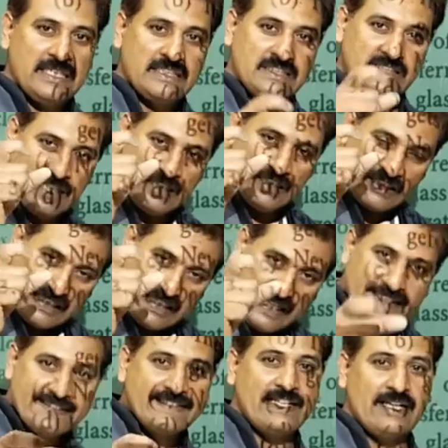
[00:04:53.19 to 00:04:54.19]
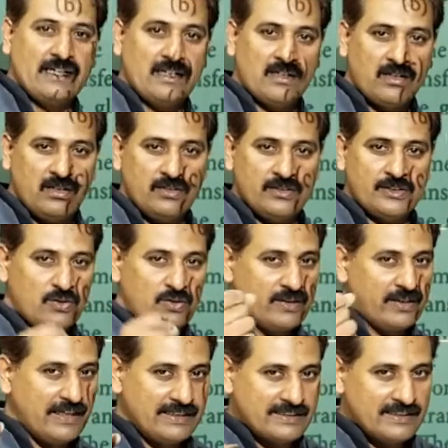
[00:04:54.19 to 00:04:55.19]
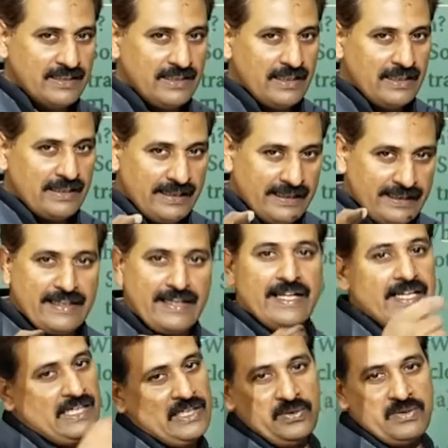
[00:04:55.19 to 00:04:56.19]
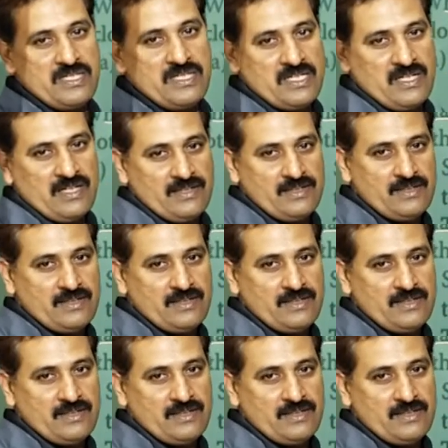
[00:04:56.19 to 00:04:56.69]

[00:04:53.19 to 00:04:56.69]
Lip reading: Silk gains electrons, so gets net negative charge.